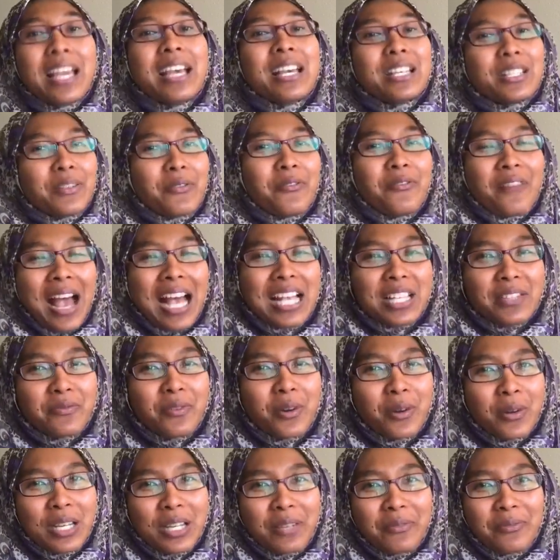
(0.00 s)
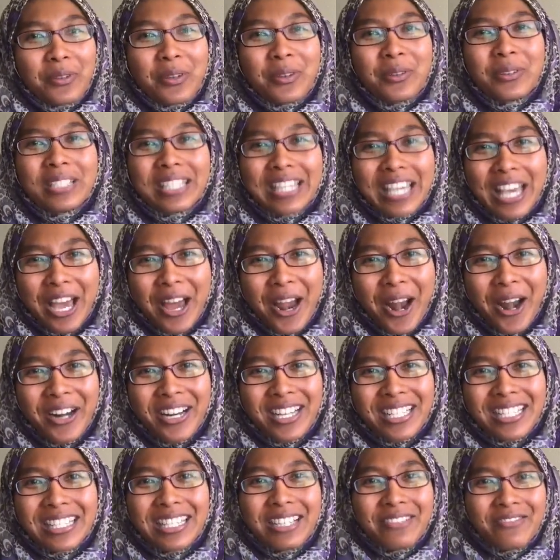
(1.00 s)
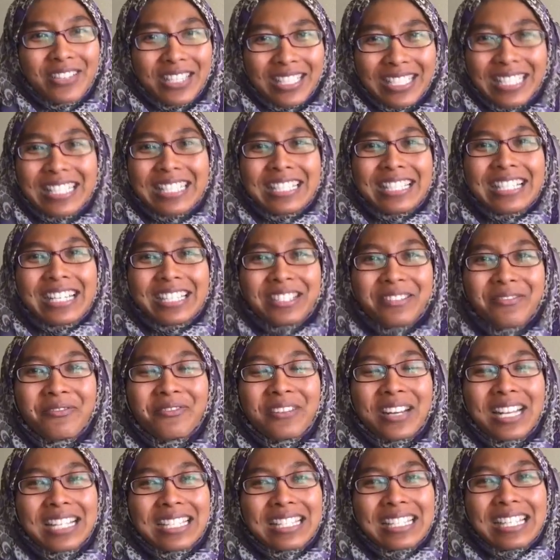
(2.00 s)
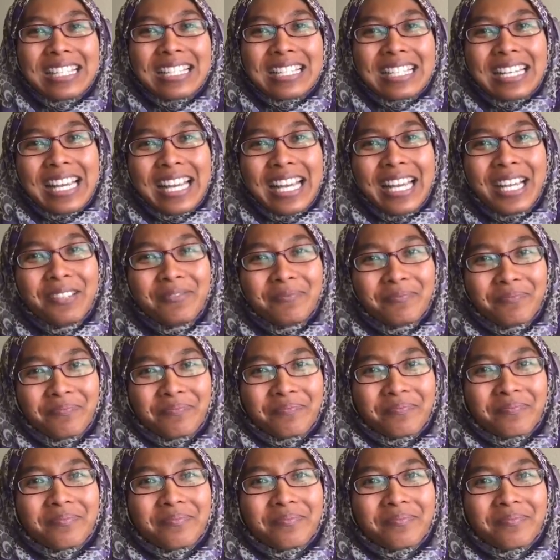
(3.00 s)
So fast forward a few years, which is just recently,